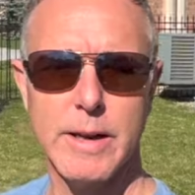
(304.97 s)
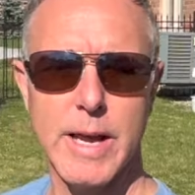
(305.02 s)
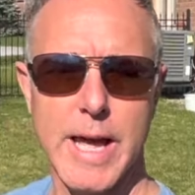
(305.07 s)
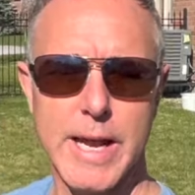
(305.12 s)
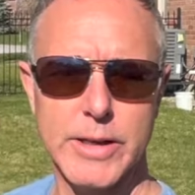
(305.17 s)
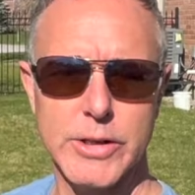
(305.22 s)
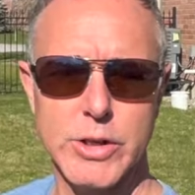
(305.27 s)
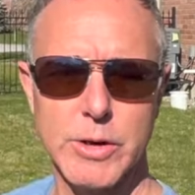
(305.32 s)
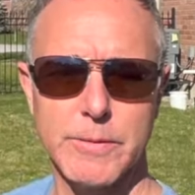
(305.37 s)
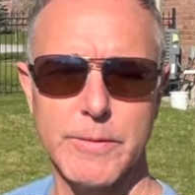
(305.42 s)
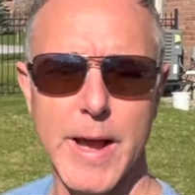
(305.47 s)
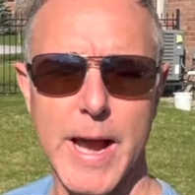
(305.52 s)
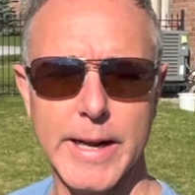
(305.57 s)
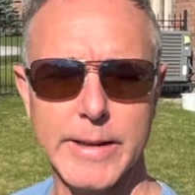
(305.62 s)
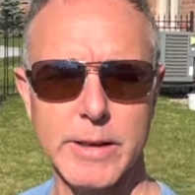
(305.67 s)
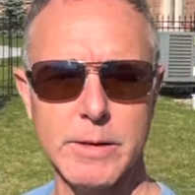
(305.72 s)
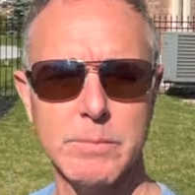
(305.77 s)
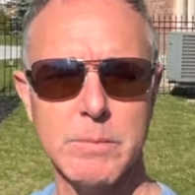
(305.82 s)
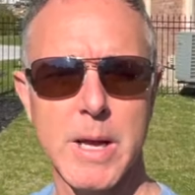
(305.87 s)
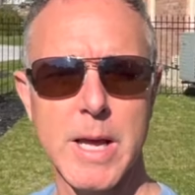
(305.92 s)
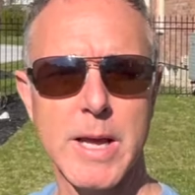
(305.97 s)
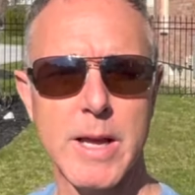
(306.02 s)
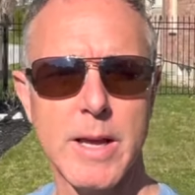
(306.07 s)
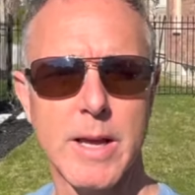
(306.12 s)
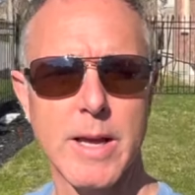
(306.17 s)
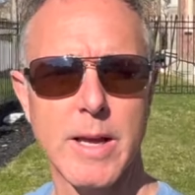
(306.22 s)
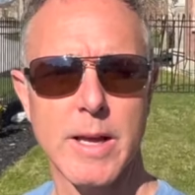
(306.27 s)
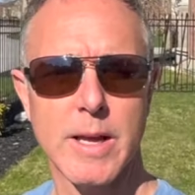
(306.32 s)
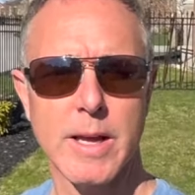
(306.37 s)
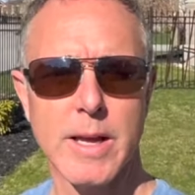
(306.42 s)
a surfactant.
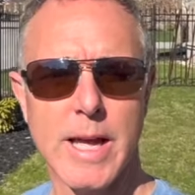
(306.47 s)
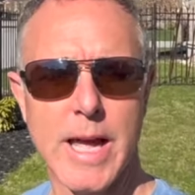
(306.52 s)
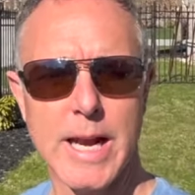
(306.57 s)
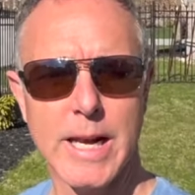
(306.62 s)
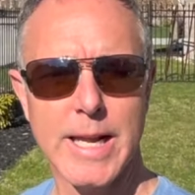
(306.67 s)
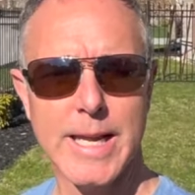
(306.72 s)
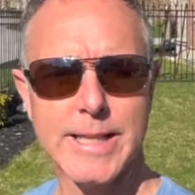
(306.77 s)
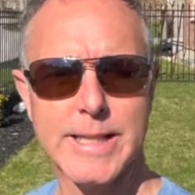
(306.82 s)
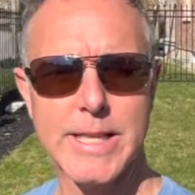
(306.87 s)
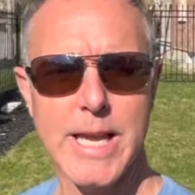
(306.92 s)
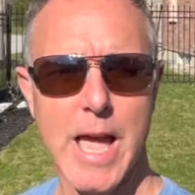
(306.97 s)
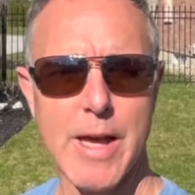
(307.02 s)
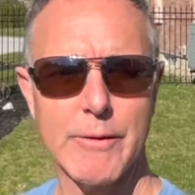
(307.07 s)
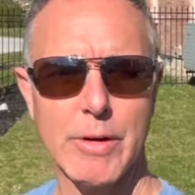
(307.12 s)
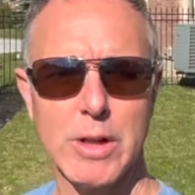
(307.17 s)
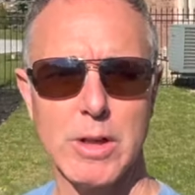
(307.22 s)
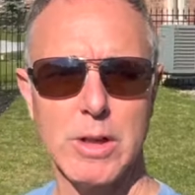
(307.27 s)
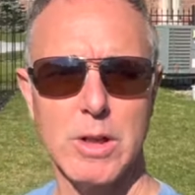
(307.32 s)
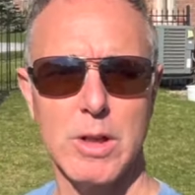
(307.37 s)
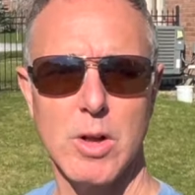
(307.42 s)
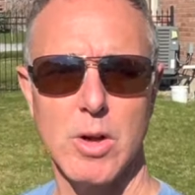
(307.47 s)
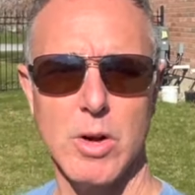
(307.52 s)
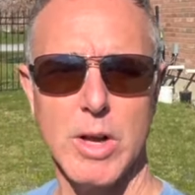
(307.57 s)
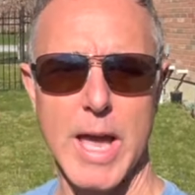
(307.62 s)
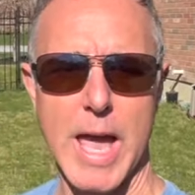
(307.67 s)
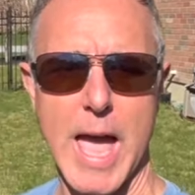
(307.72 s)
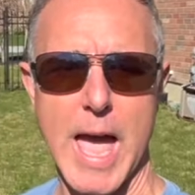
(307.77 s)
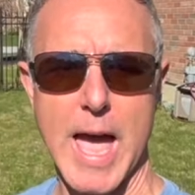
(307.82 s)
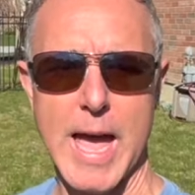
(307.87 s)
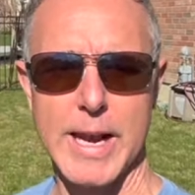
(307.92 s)
And let's have a look
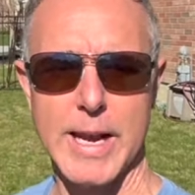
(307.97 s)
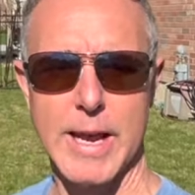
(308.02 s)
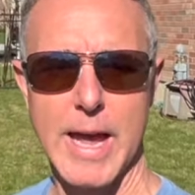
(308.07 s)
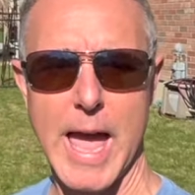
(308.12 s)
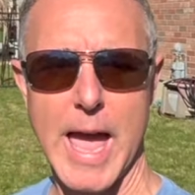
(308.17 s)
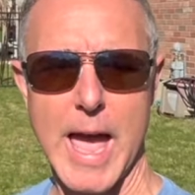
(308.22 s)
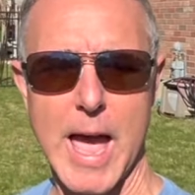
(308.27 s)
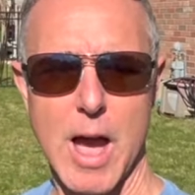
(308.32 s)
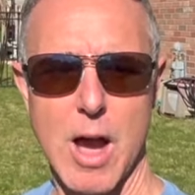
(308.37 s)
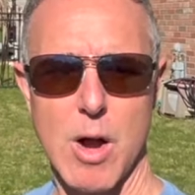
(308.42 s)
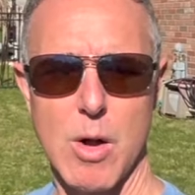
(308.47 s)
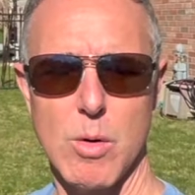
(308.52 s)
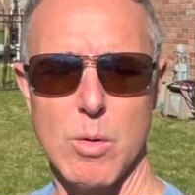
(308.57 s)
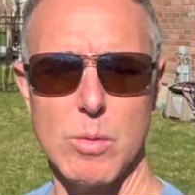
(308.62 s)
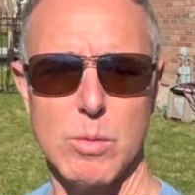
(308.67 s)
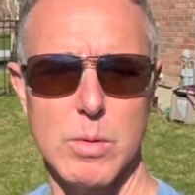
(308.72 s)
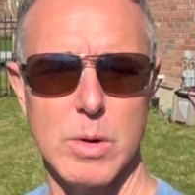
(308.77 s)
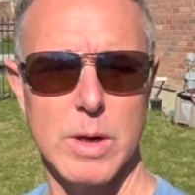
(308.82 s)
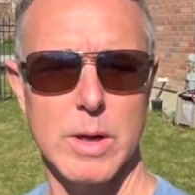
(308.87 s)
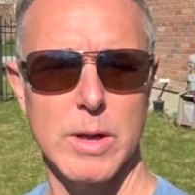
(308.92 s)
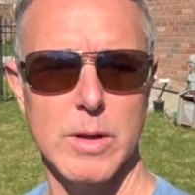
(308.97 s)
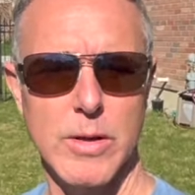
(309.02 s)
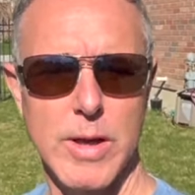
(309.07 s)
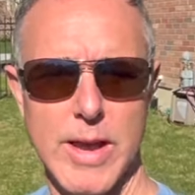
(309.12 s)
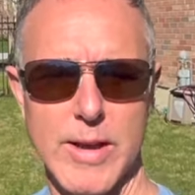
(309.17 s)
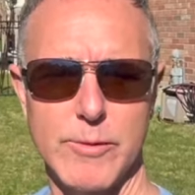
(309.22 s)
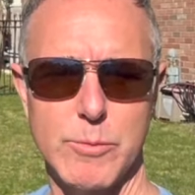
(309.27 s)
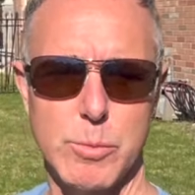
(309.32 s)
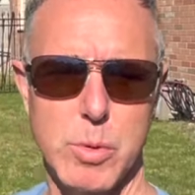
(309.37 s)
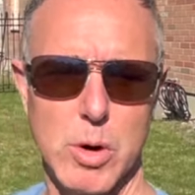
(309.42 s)
at how
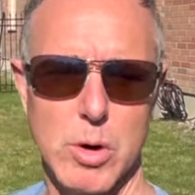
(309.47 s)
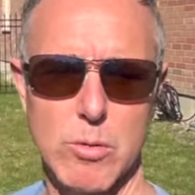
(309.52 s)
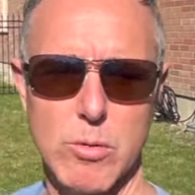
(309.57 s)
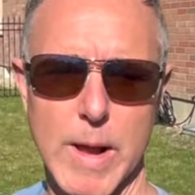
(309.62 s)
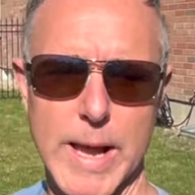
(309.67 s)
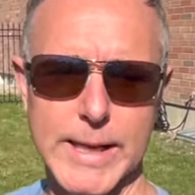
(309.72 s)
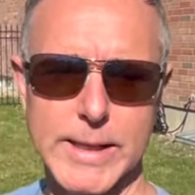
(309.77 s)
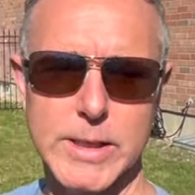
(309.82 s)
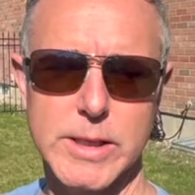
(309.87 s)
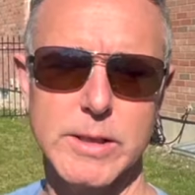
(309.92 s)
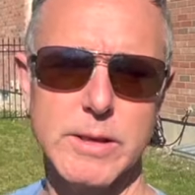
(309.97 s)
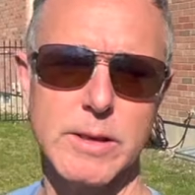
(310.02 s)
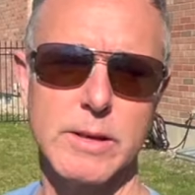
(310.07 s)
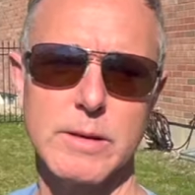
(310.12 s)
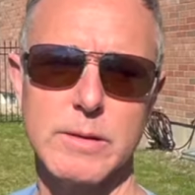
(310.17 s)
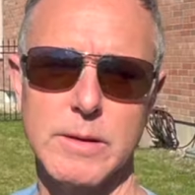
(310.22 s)
they've progressed.